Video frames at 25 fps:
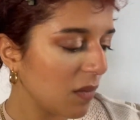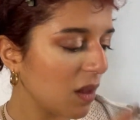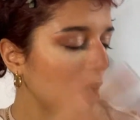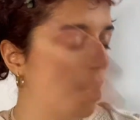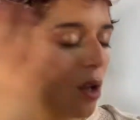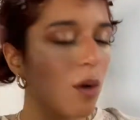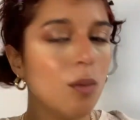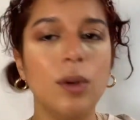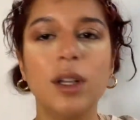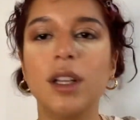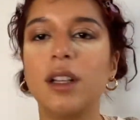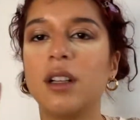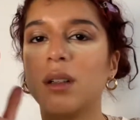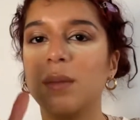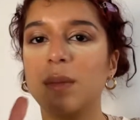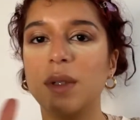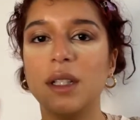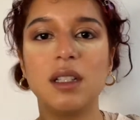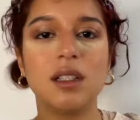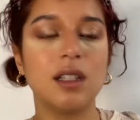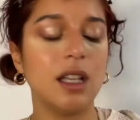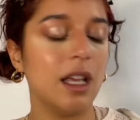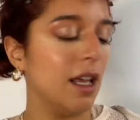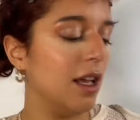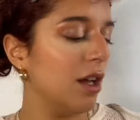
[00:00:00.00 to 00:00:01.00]
we could be
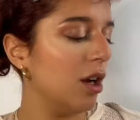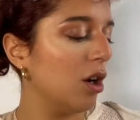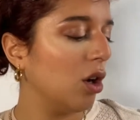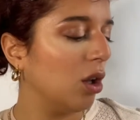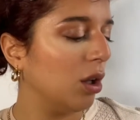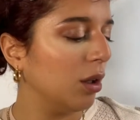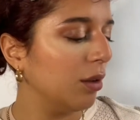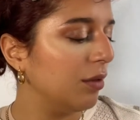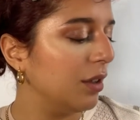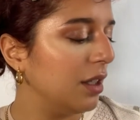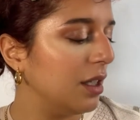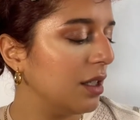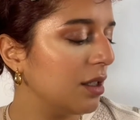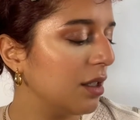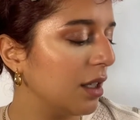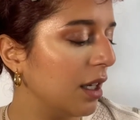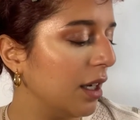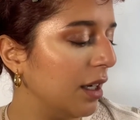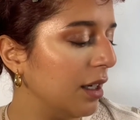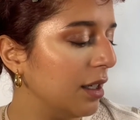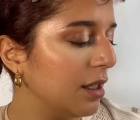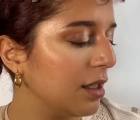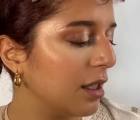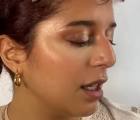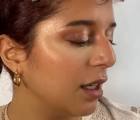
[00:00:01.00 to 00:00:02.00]
saying all of these
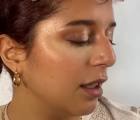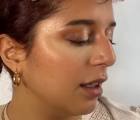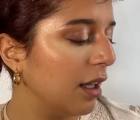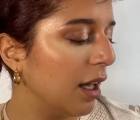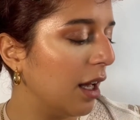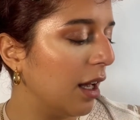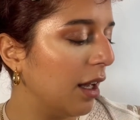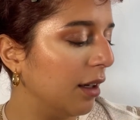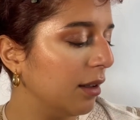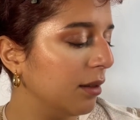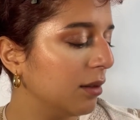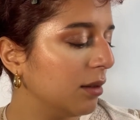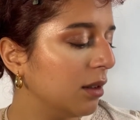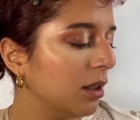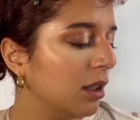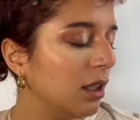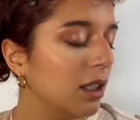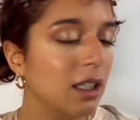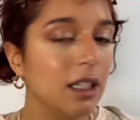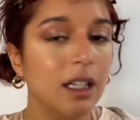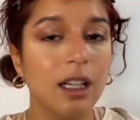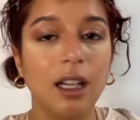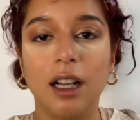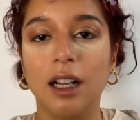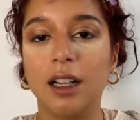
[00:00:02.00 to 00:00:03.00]
things and then
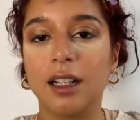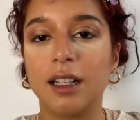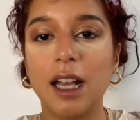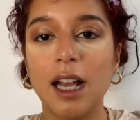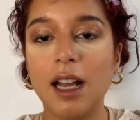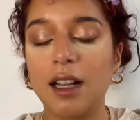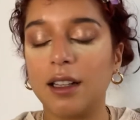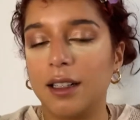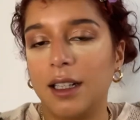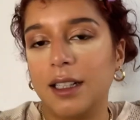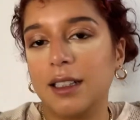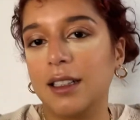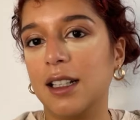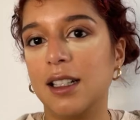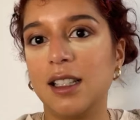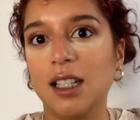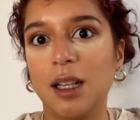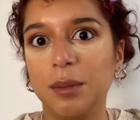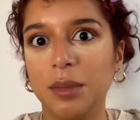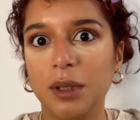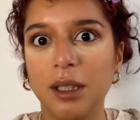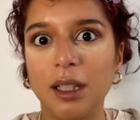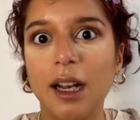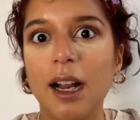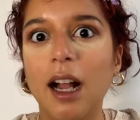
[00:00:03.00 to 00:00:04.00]
again, like the same
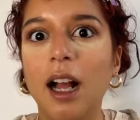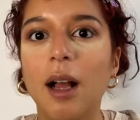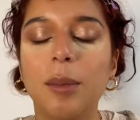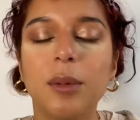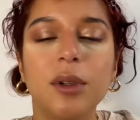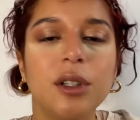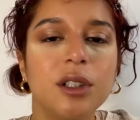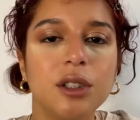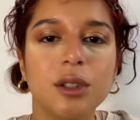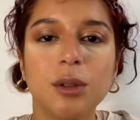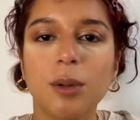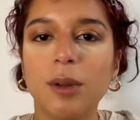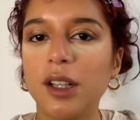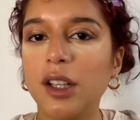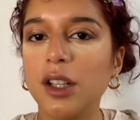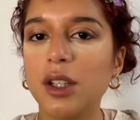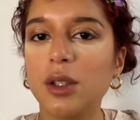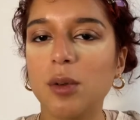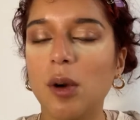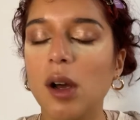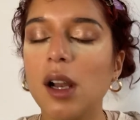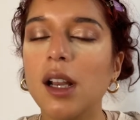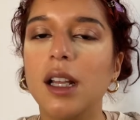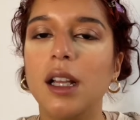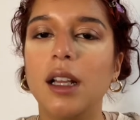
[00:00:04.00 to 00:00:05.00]
thing that happened in
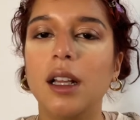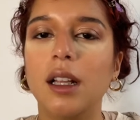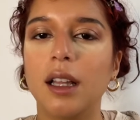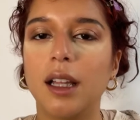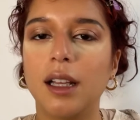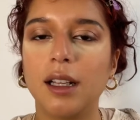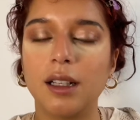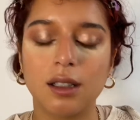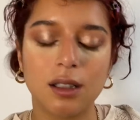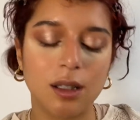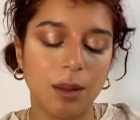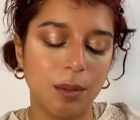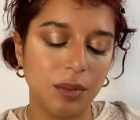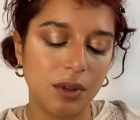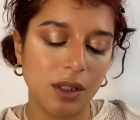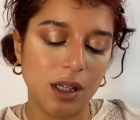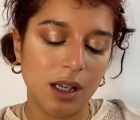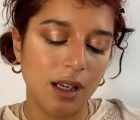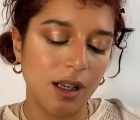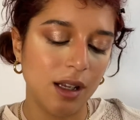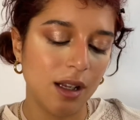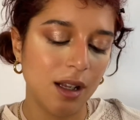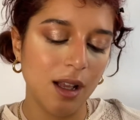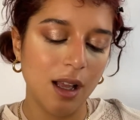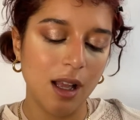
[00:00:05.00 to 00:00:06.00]
2020, like
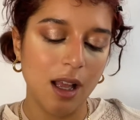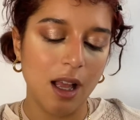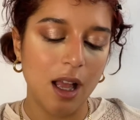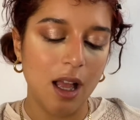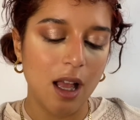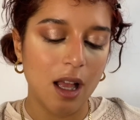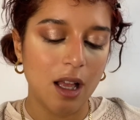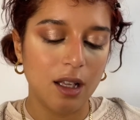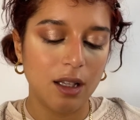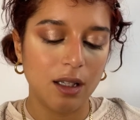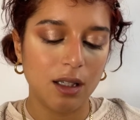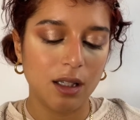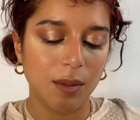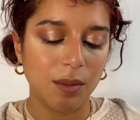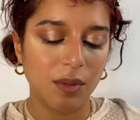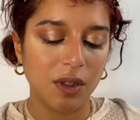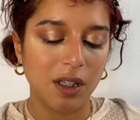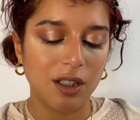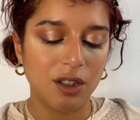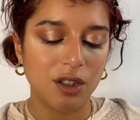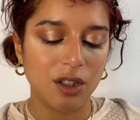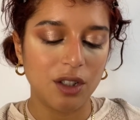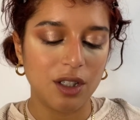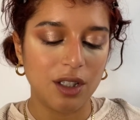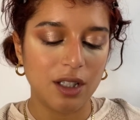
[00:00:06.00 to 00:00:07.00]
something
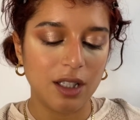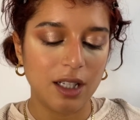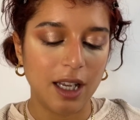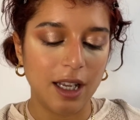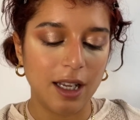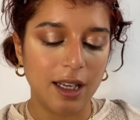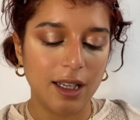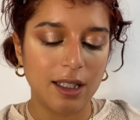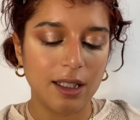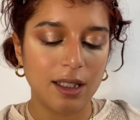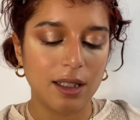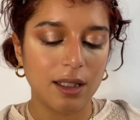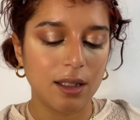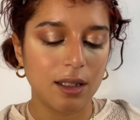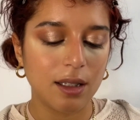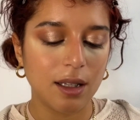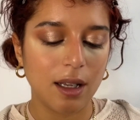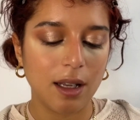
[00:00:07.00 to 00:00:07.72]
just takes